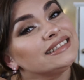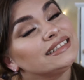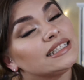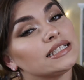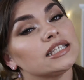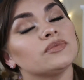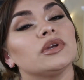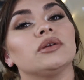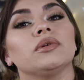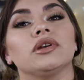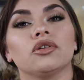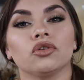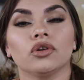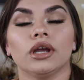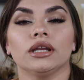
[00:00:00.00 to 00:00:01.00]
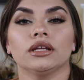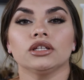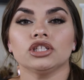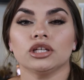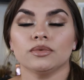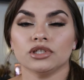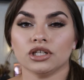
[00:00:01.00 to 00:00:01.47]
This is me
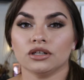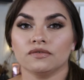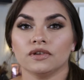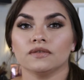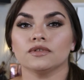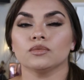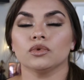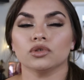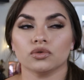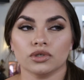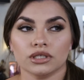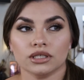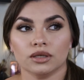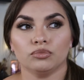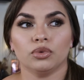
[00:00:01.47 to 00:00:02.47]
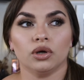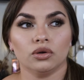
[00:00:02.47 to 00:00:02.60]
recreating Jamie Genevieve's most recent